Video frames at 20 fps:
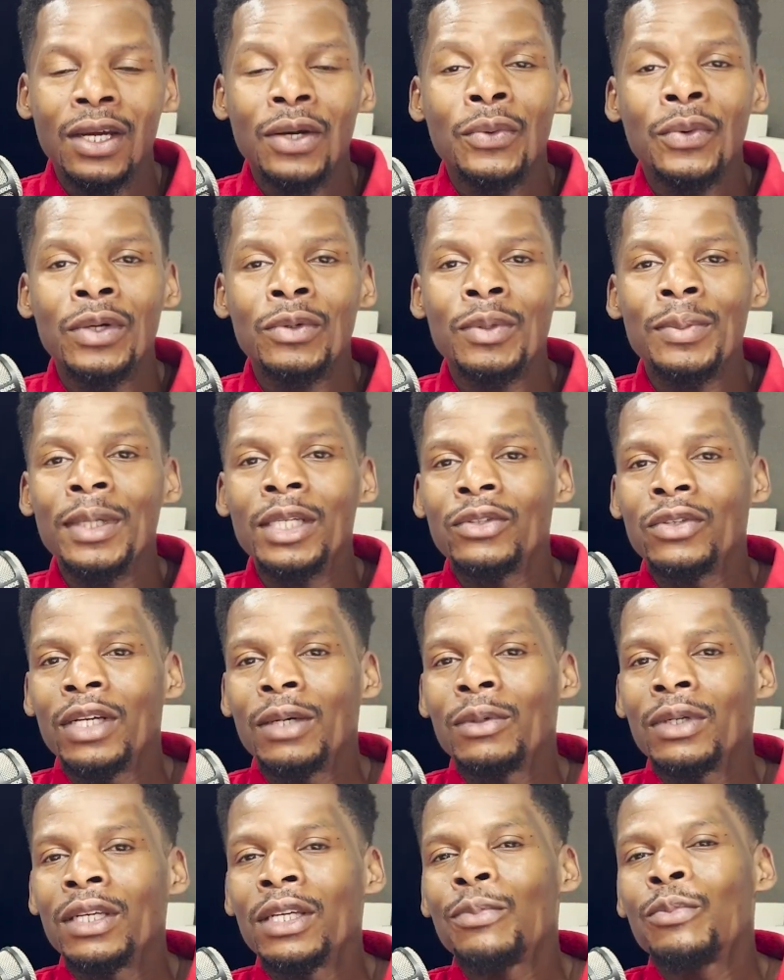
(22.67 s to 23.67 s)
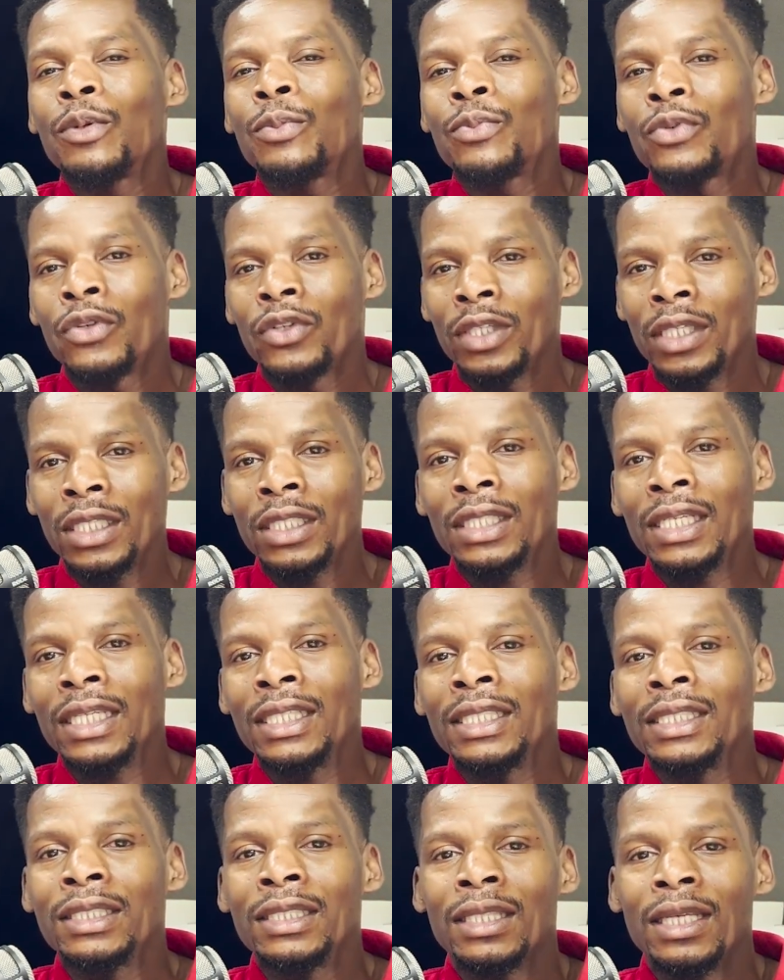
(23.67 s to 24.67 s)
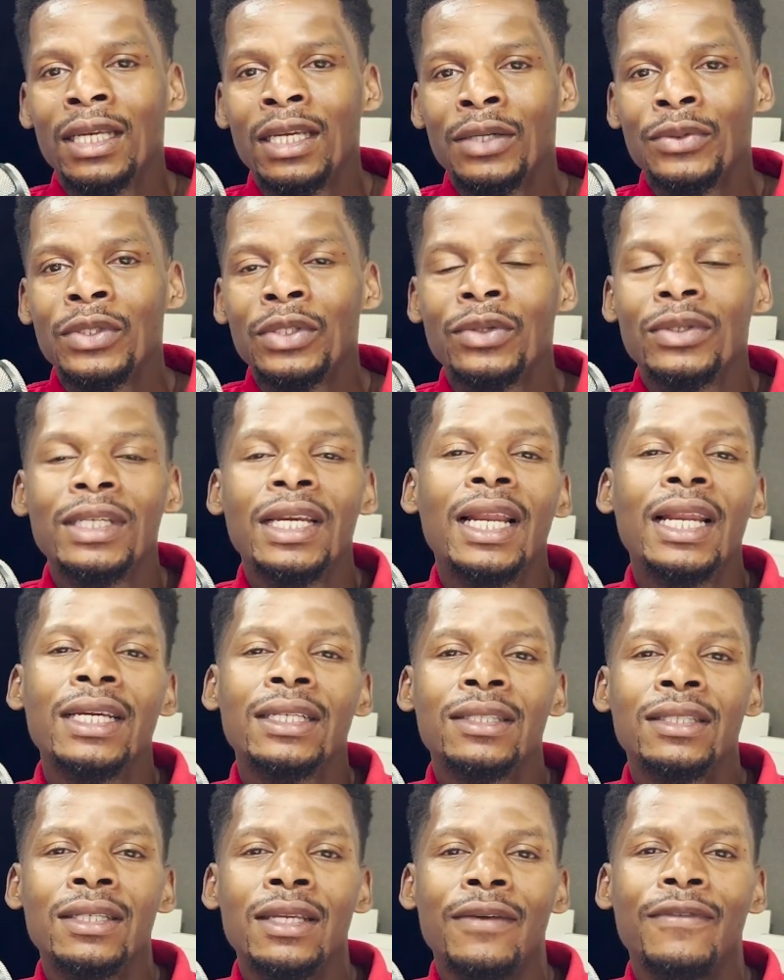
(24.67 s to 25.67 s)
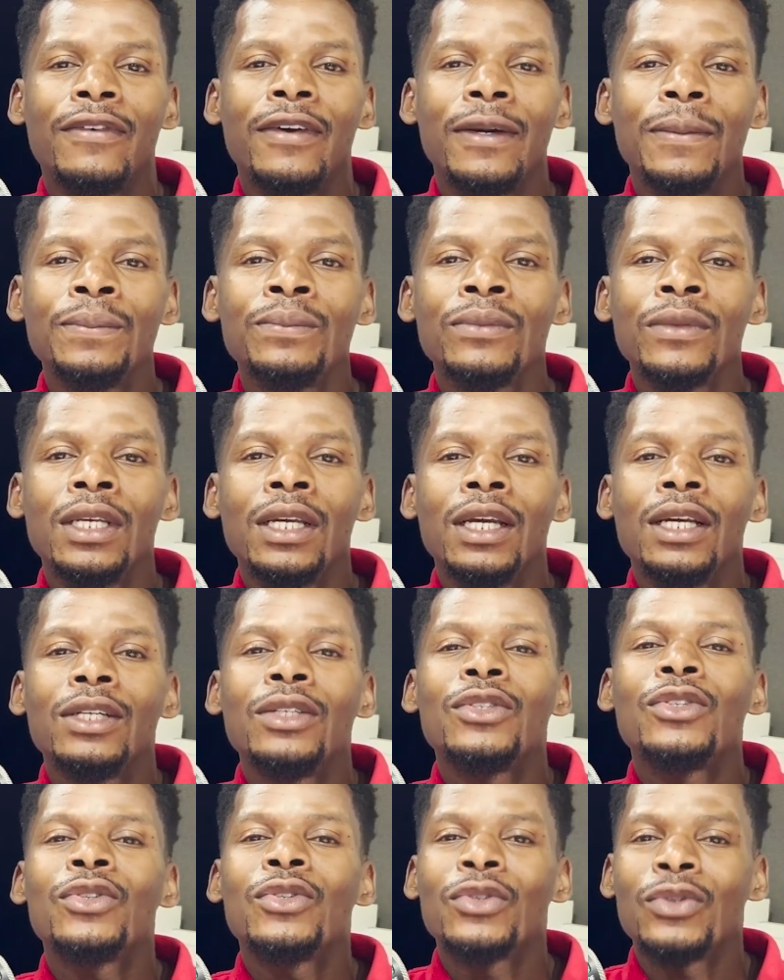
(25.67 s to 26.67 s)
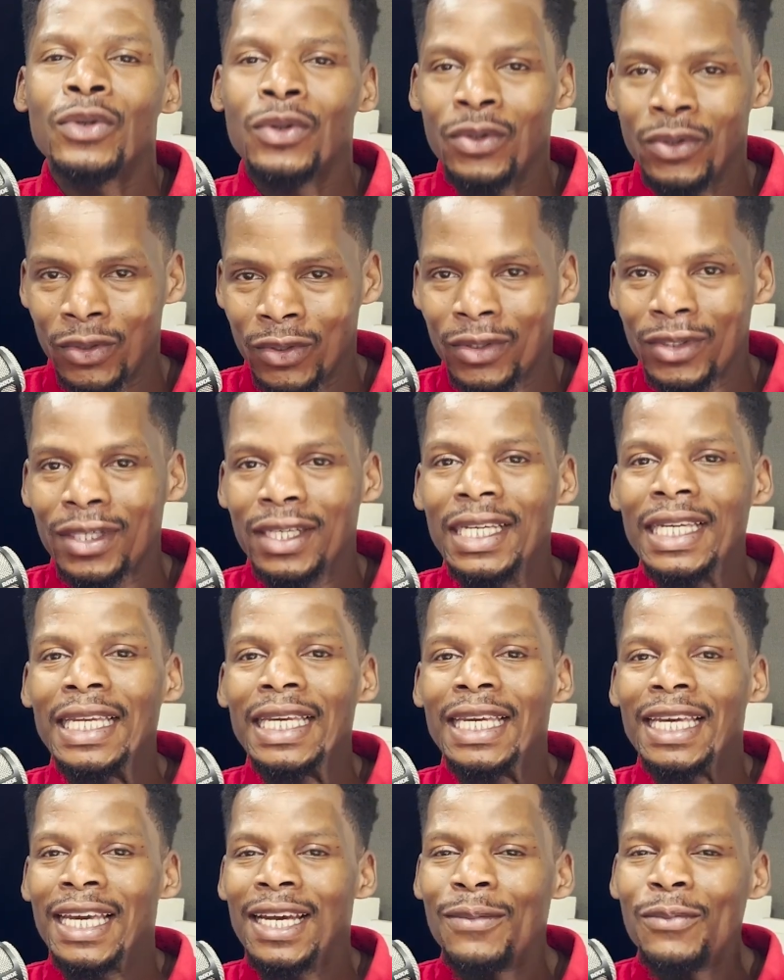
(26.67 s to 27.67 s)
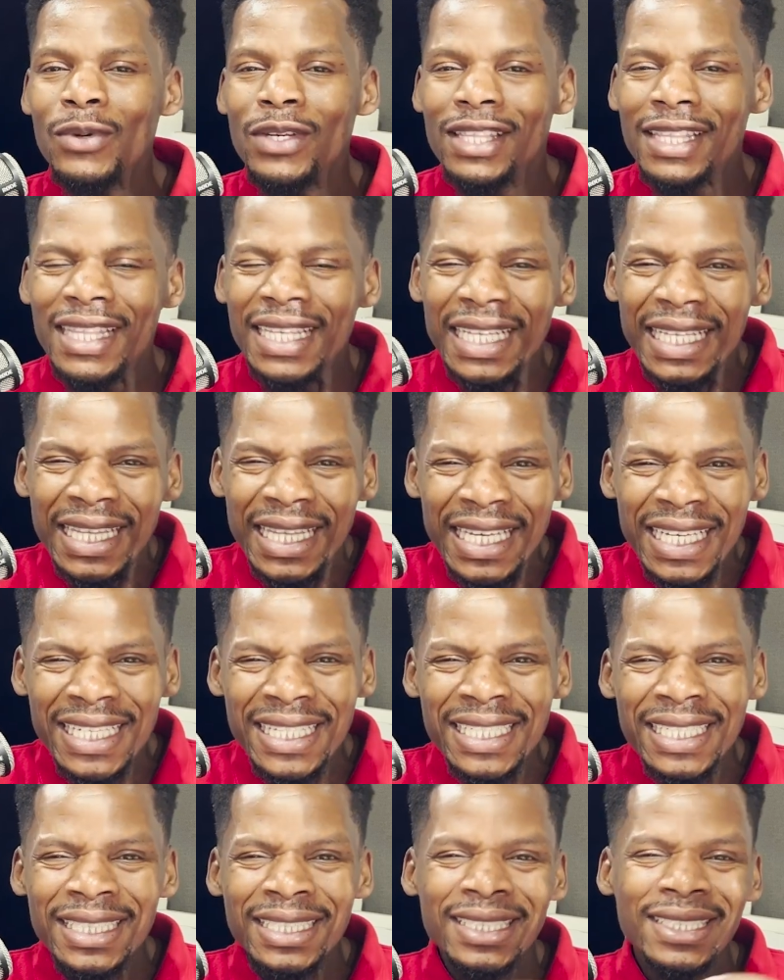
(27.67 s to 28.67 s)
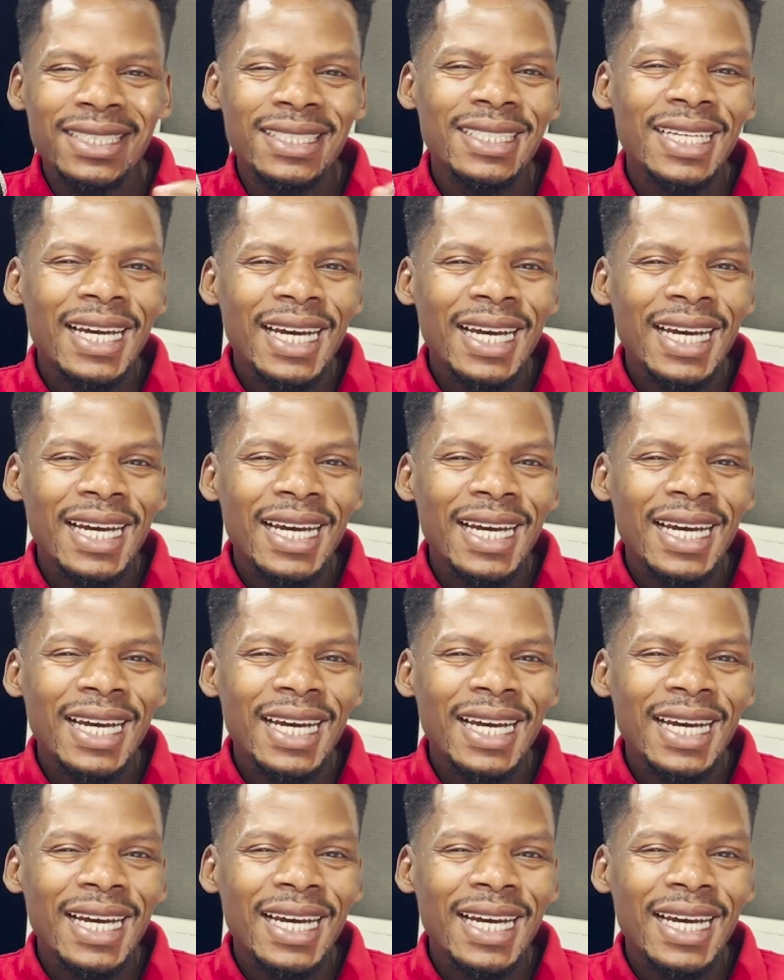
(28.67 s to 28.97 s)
Well, we met on our hip hop project that is airing on Galaxy FM. So he came with these